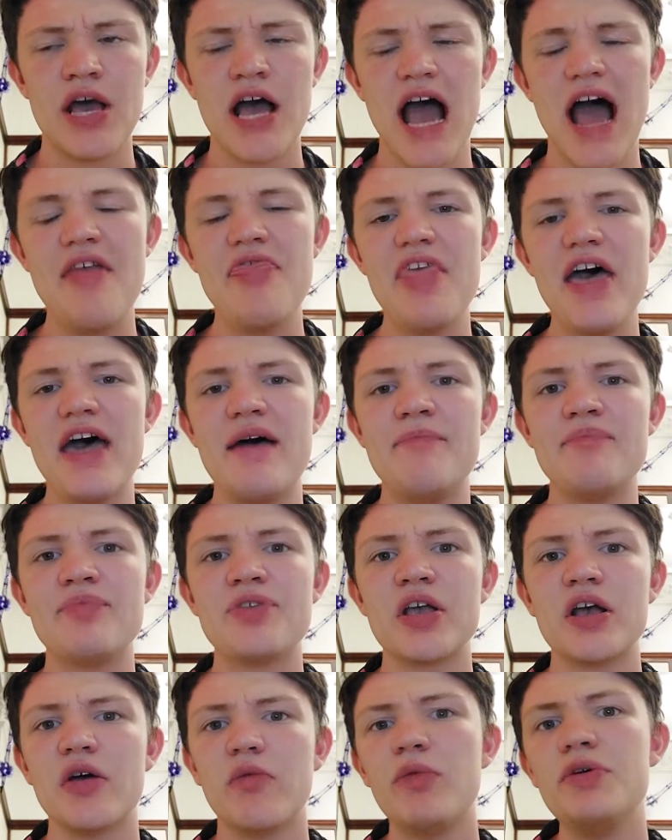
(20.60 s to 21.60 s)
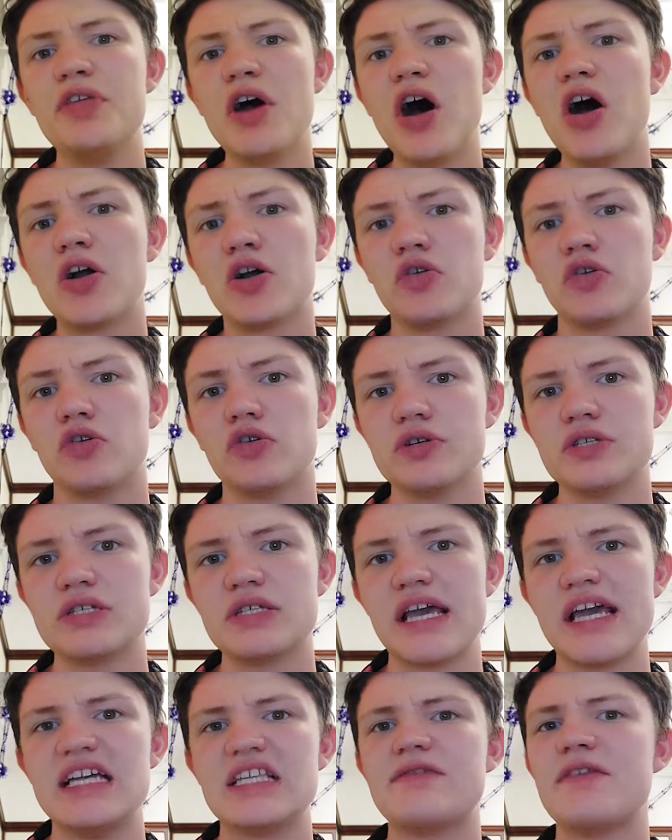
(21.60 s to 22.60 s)
And then, with our course,
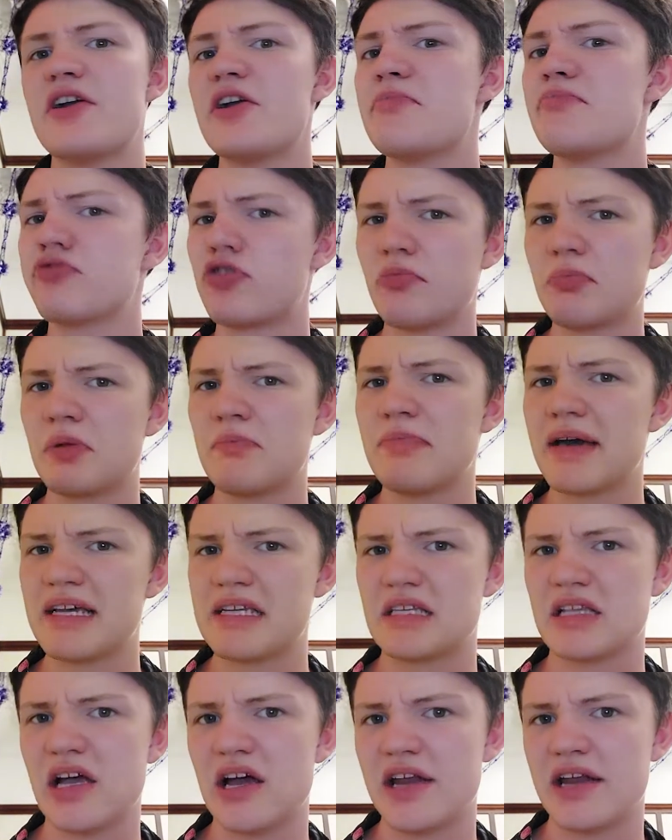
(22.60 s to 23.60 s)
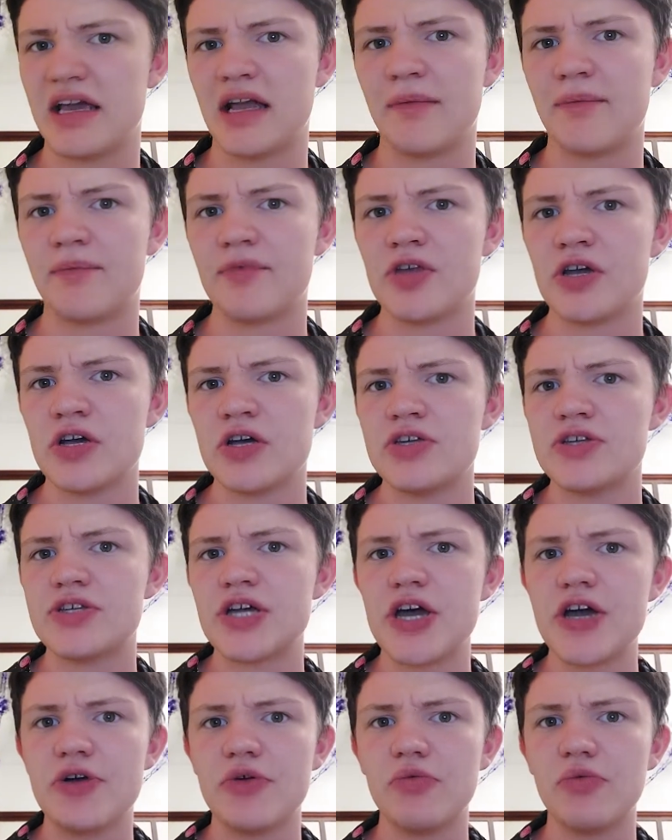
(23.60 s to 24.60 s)
it's very problem-based learning.
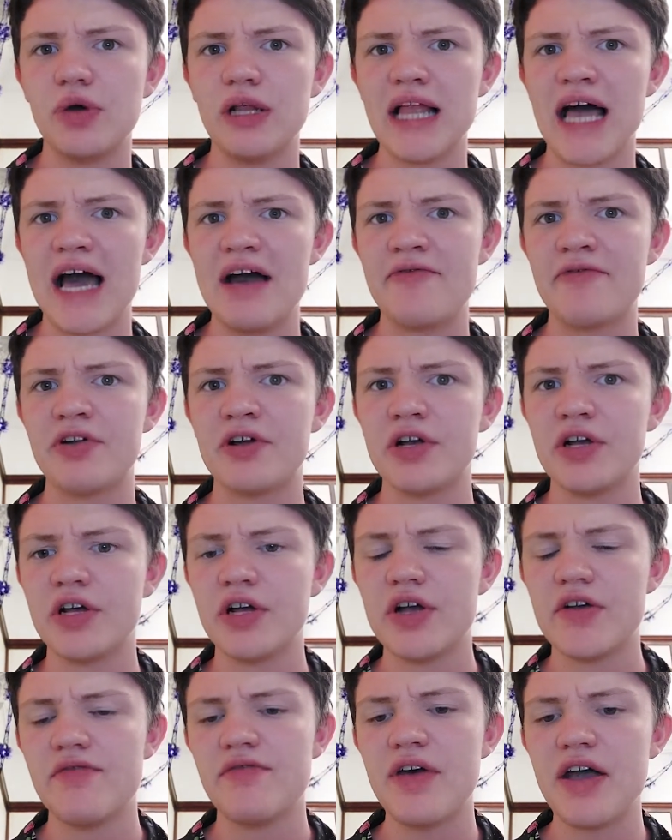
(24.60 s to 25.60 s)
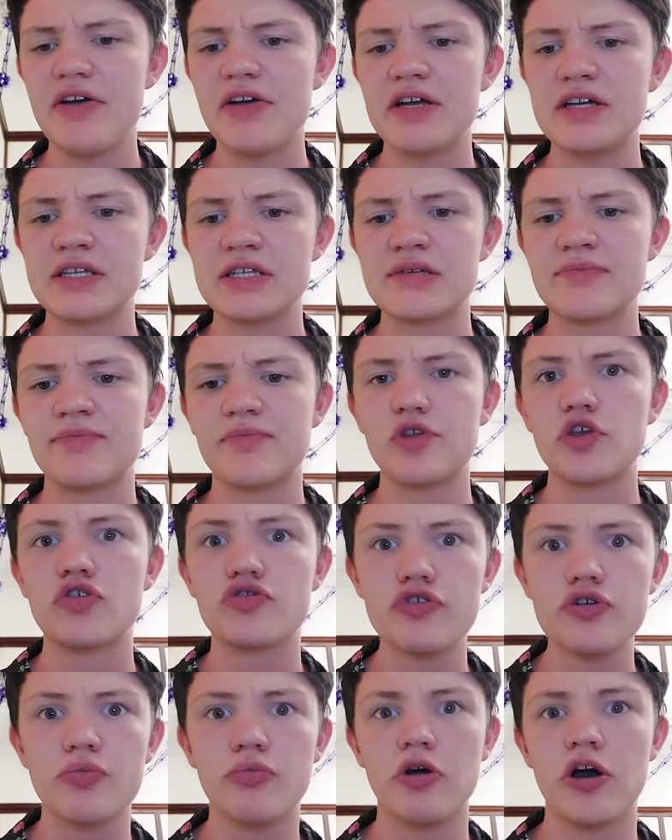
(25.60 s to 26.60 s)
So we'll have various
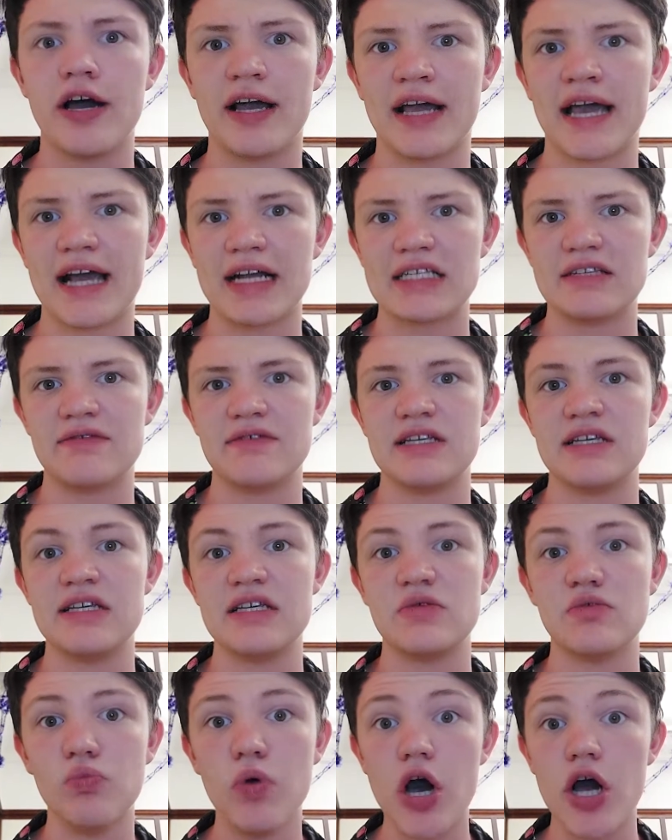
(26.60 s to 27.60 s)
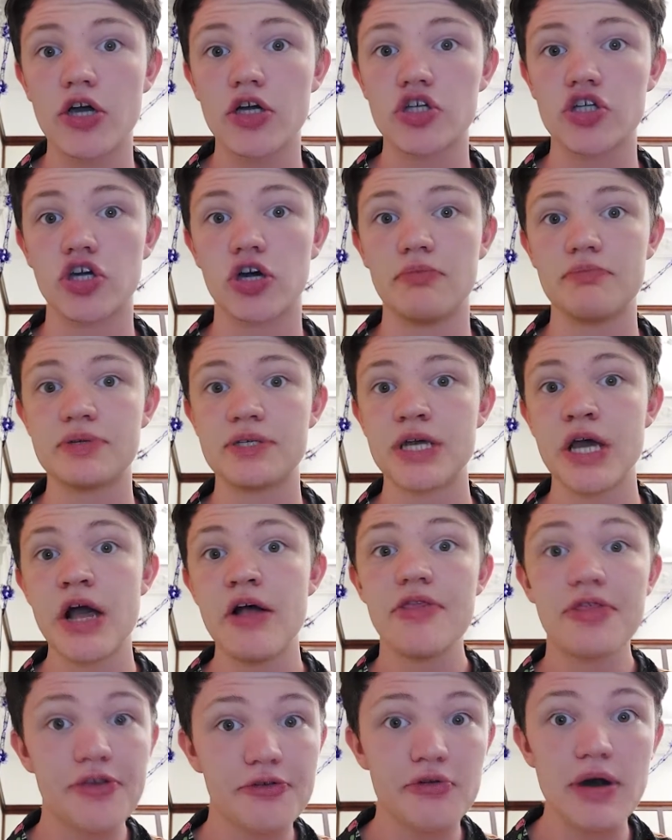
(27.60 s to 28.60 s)
group work activities and workshops
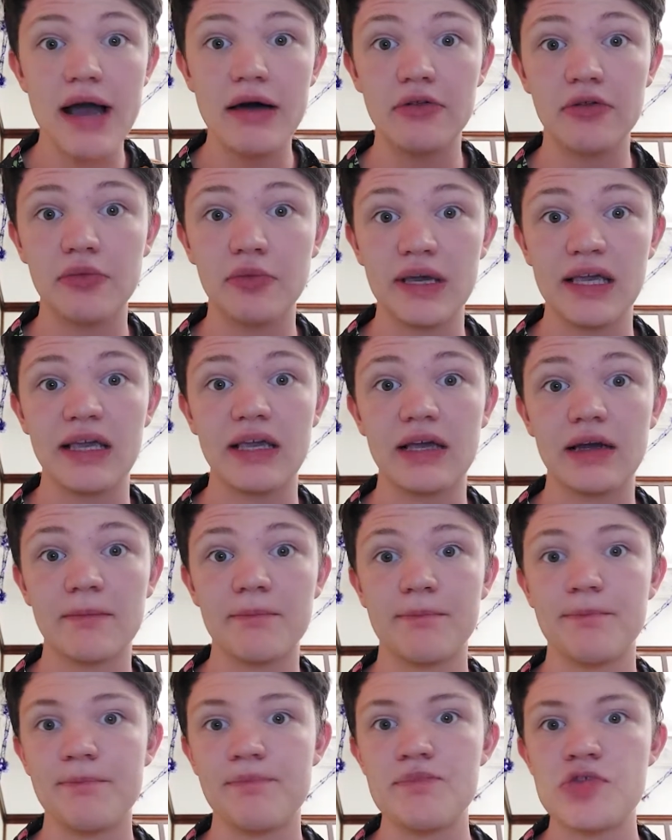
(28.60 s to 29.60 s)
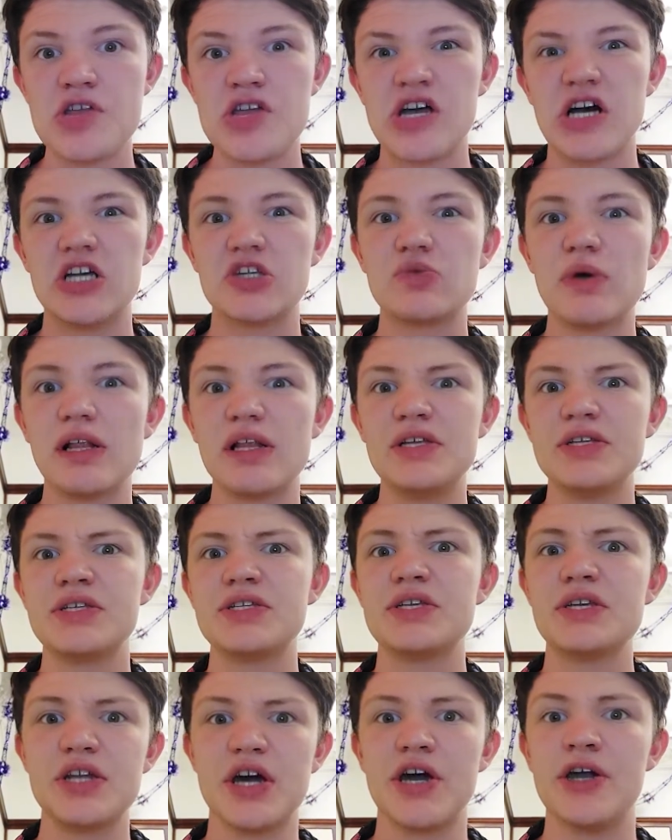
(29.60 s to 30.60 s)
throughout the week, as well as,
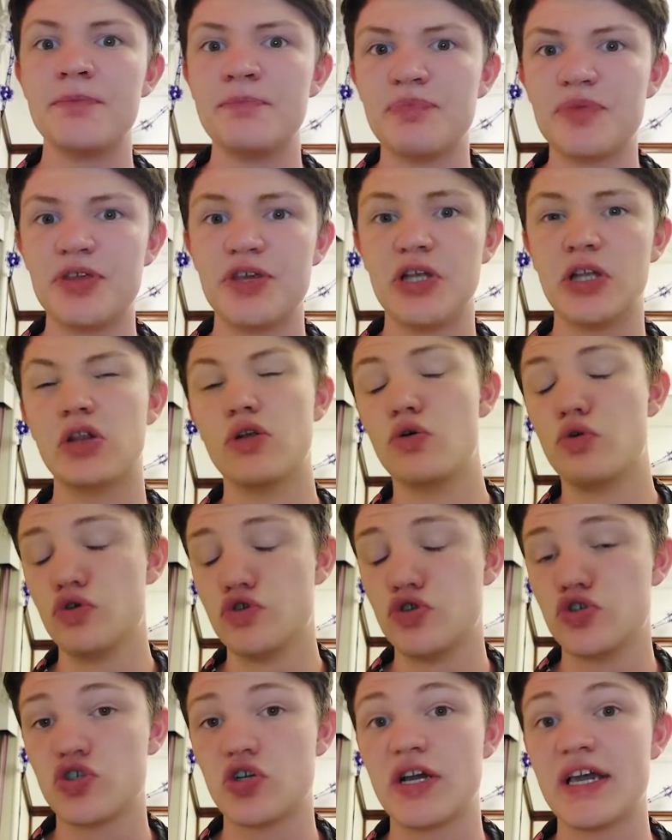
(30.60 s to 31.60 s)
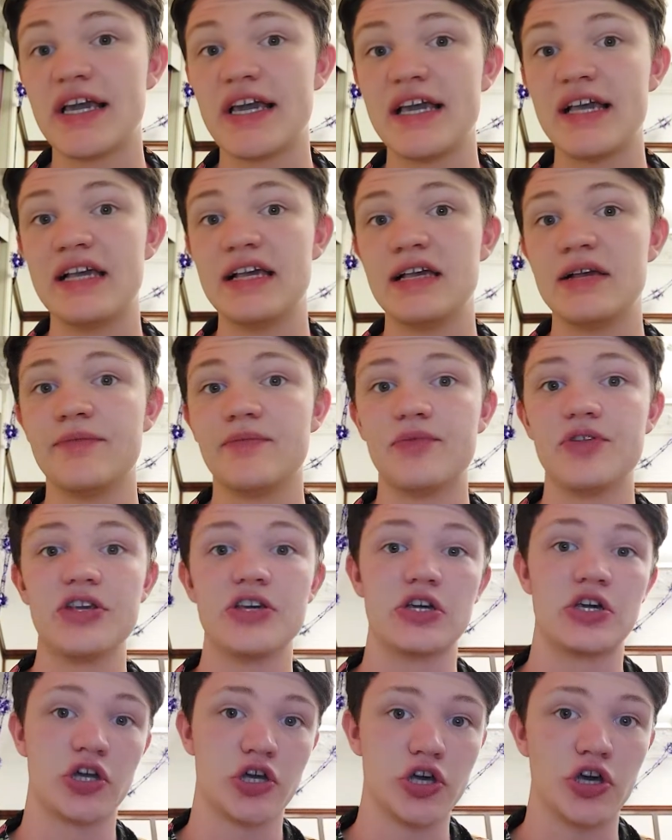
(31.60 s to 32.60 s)
you know, your laundry, your
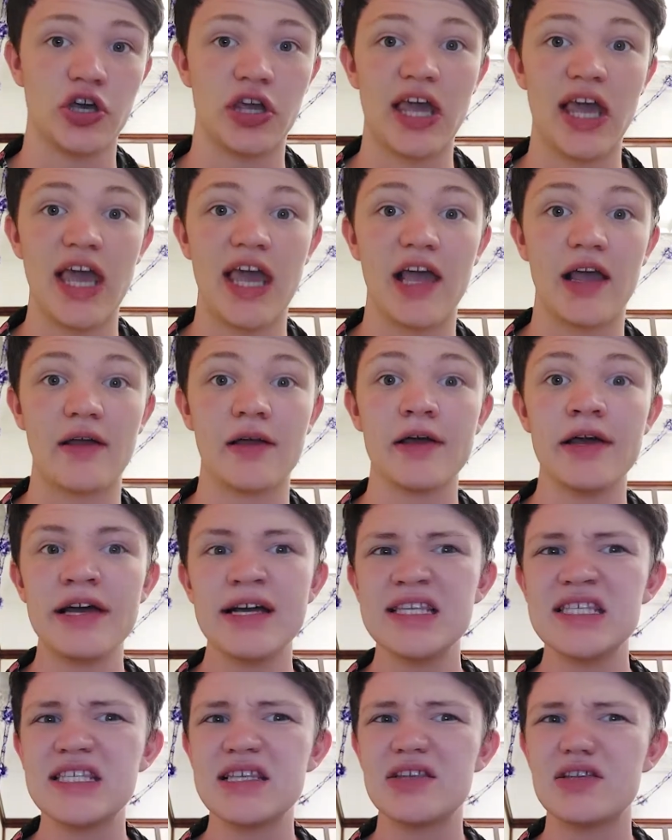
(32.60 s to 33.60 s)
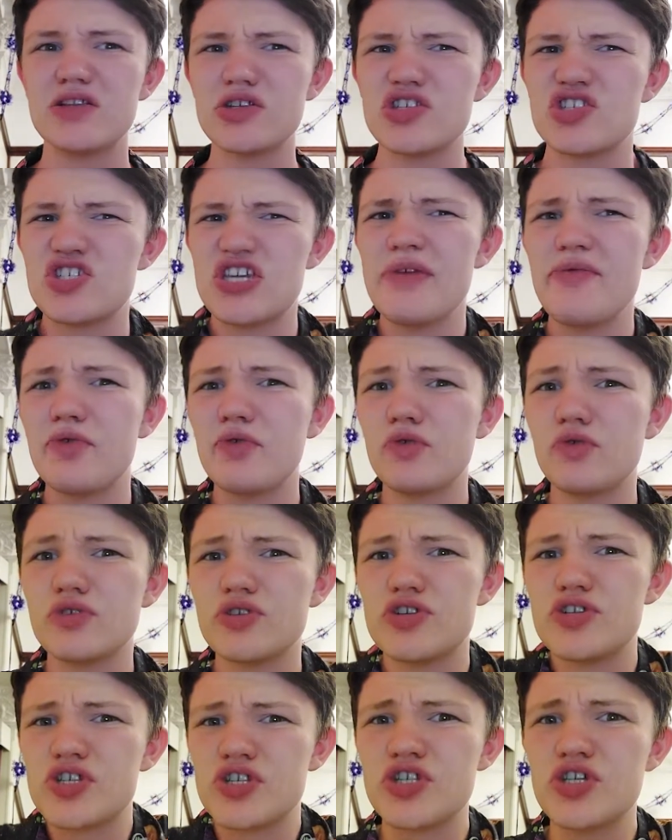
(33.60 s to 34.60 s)
cooking, general
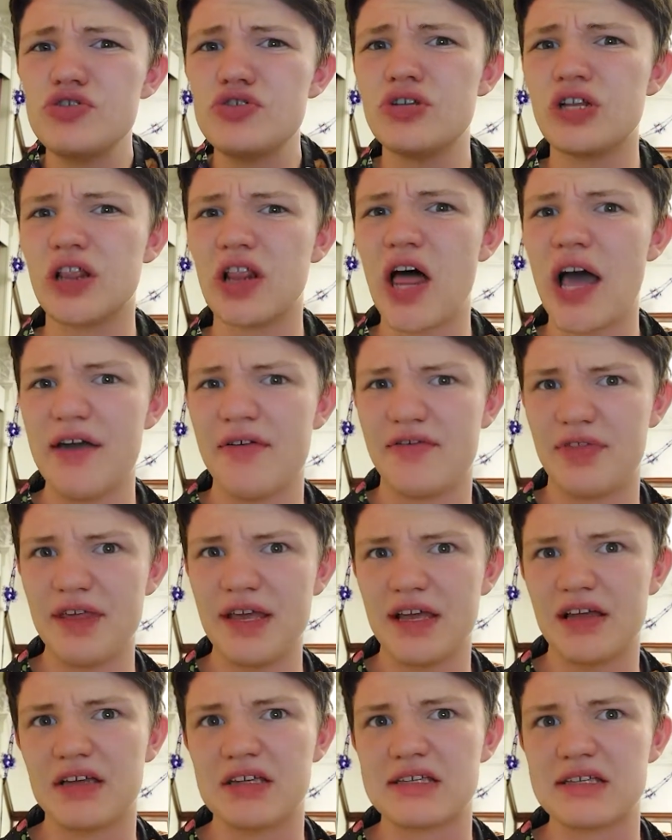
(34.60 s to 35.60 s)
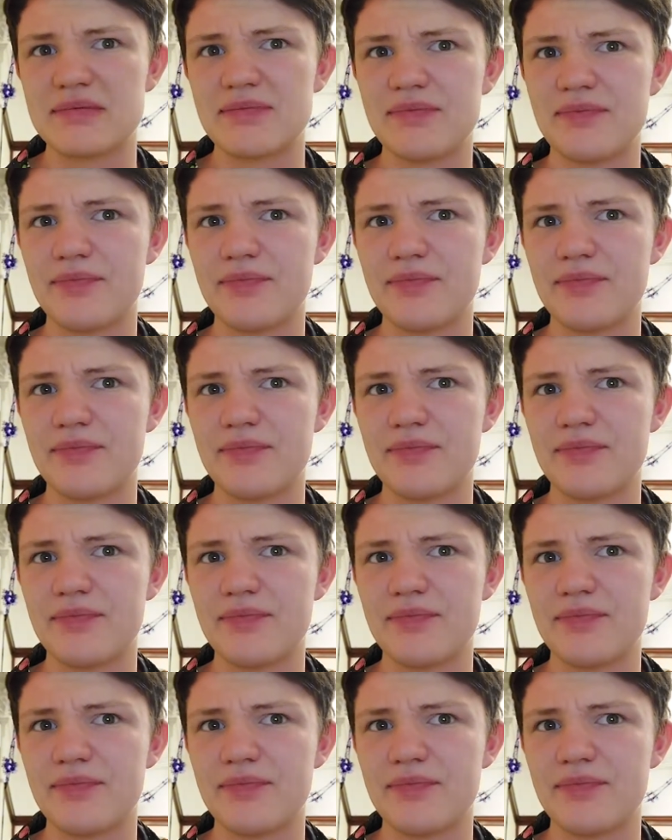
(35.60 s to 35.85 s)
student life things.